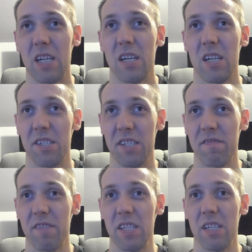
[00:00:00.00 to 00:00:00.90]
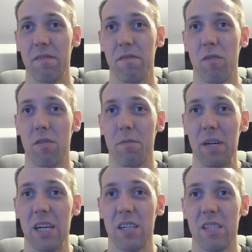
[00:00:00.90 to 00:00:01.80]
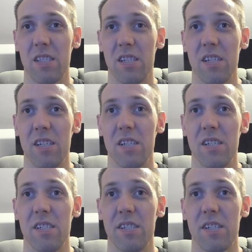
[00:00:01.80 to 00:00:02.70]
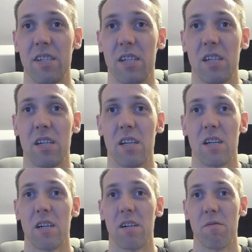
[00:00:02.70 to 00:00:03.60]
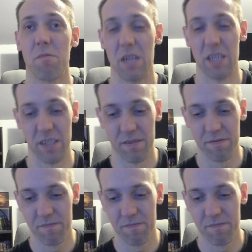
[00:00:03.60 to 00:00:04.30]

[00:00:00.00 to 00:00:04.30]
a DVD format is, well,